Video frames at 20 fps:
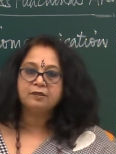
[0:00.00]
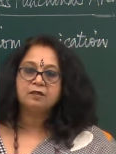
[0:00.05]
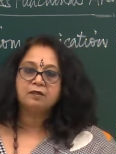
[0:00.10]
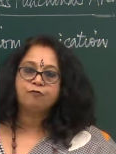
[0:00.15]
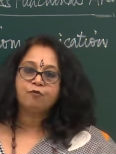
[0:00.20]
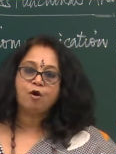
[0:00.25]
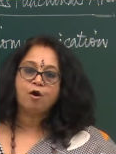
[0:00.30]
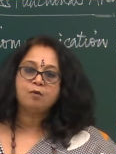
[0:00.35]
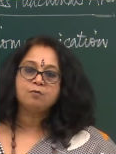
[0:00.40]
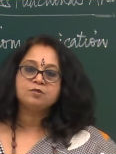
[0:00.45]

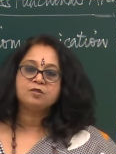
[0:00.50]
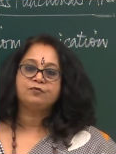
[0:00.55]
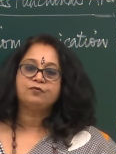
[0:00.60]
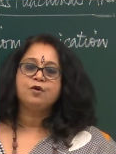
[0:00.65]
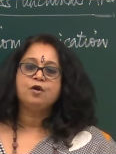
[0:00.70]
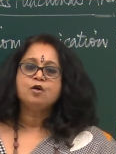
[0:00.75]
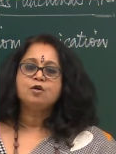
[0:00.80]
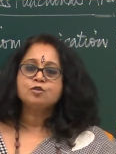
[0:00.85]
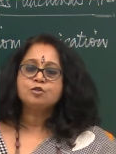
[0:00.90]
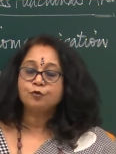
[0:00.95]
other forms
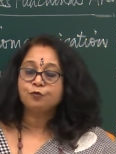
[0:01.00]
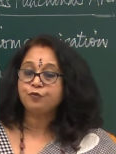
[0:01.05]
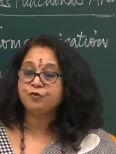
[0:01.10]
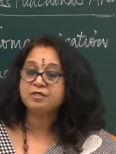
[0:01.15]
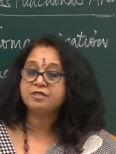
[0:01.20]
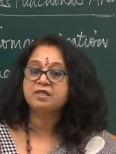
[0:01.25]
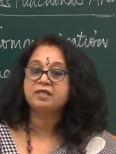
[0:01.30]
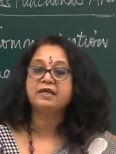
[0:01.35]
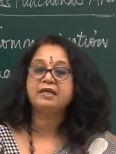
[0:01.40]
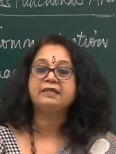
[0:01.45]
of
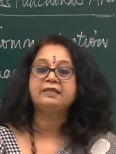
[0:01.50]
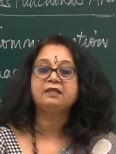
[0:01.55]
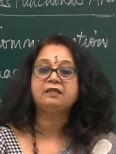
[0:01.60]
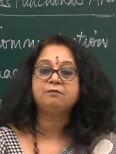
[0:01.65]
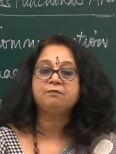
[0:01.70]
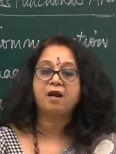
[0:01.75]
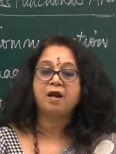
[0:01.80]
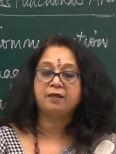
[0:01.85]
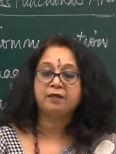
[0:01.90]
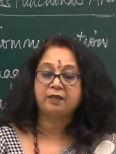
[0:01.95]

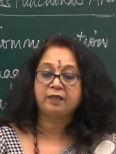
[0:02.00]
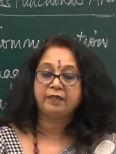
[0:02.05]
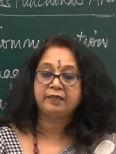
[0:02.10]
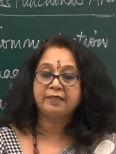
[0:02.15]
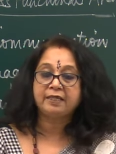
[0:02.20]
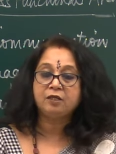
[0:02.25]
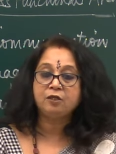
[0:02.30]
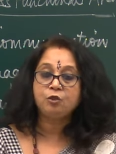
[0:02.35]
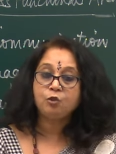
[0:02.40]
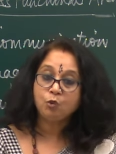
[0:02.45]
sophisticated
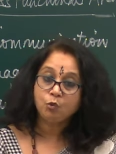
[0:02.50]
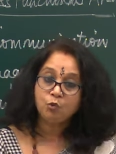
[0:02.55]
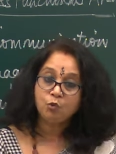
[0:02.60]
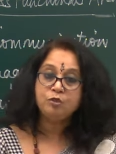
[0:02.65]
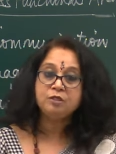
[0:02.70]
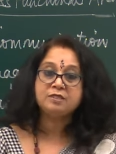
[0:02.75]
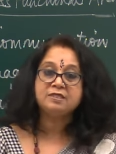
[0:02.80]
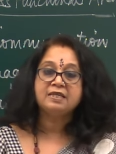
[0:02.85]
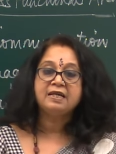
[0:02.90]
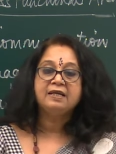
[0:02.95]
marketing
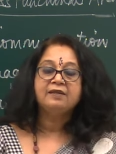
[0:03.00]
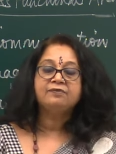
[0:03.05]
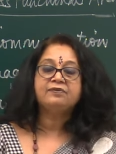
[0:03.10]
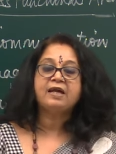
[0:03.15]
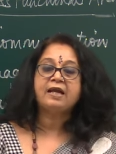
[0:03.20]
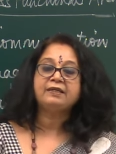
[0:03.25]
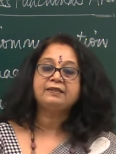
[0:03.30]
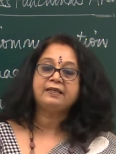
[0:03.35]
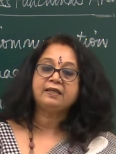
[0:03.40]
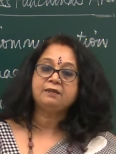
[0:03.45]
tools
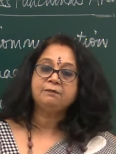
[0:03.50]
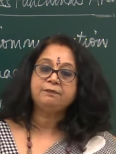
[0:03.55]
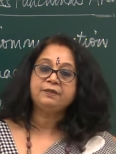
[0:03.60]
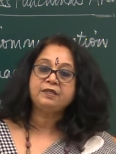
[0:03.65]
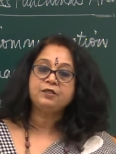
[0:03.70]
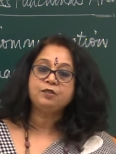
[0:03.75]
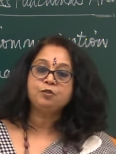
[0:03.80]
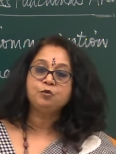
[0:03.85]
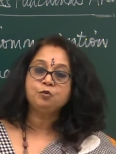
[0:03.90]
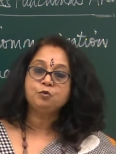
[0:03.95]
that can
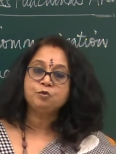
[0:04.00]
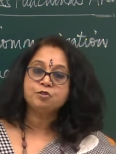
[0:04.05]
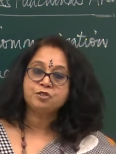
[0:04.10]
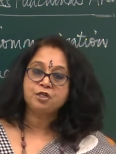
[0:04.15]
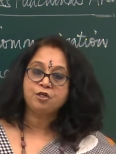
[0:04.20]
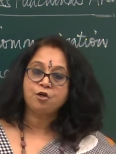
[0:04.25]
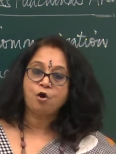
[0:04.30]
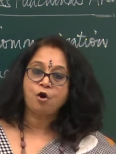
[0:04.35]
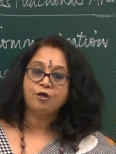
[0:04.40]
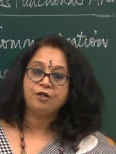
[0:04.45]
be
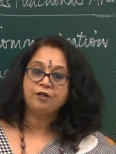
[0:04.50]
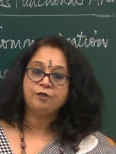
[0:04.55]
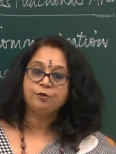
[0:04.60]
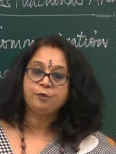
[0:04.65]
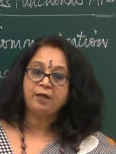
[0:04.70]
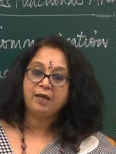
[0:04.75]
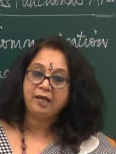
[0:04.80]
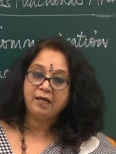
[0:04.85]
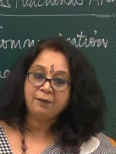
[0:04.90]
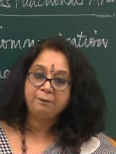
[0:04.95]
used in order
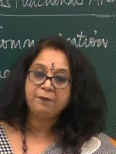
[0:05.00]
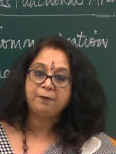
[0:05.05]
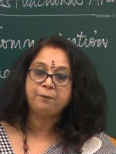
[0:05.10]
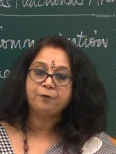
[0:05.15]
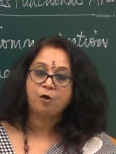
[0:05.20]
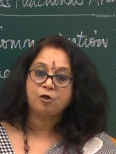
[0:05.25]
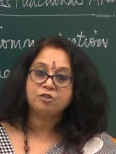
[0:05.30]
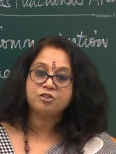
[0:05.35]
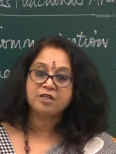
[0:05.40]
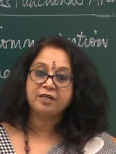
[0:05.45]
to help
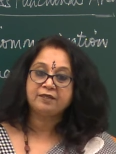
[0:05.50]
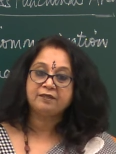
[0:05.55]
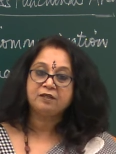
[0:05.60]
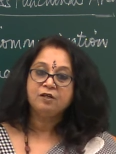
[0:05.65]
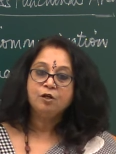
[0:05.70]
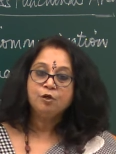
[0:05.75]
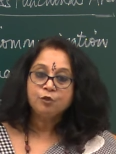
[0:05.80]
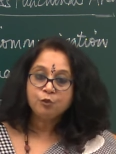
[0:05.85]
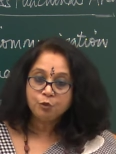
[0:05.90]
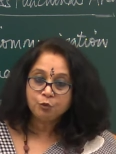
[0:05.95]
a
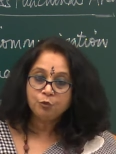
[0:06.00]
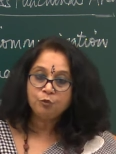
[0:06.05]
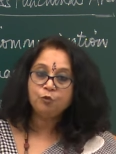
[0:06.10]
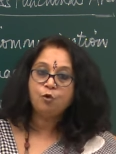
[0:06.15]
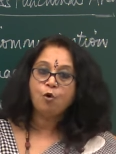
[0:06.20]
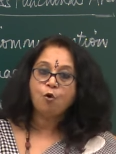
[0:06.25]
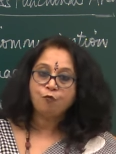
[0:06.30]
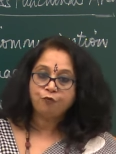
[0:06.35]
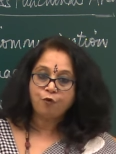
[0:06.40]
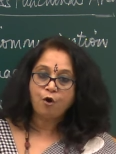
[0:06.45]
project
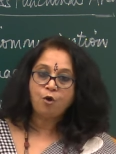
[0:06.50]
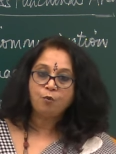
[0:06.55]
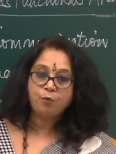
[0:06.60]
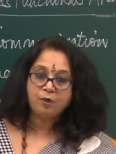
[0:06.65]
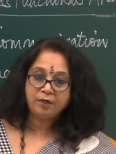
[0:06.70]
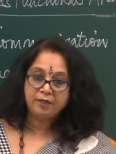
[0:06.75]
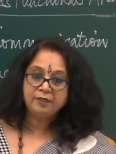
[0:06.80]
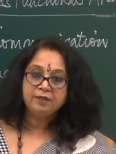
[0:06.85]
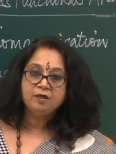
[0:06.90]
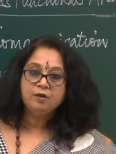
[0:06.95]
to go
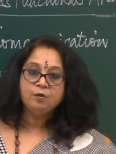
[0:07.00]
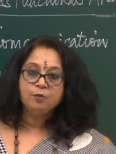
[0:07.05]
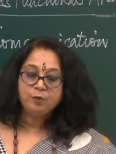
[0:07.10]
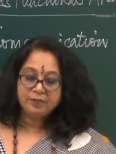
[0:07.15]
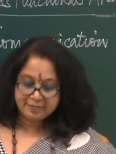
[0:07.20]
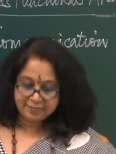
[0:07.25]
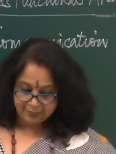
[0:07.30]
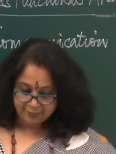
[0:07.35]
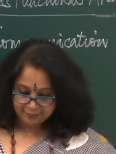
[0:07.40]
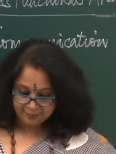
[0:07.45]
forward
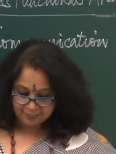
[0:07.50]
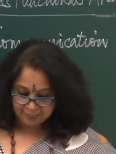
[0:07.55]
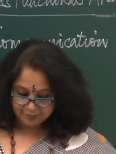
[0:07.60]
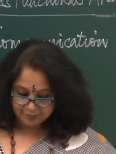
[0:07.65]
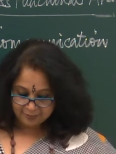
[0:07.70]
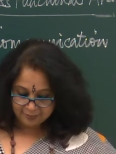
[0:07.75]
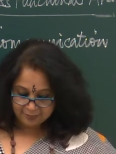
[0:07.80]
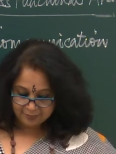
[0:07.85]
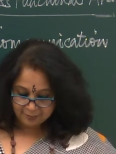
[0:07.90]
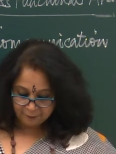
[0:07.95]
with
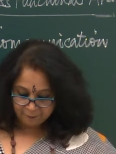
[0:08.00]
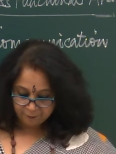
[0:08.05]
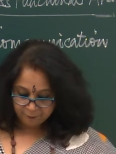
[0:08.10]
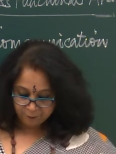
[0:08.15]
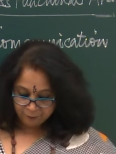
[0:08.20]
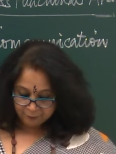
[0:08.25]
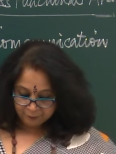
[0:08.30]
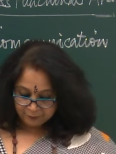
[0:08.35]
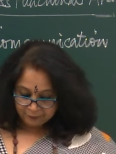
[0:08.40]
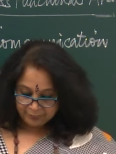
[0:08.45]
success.
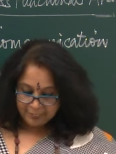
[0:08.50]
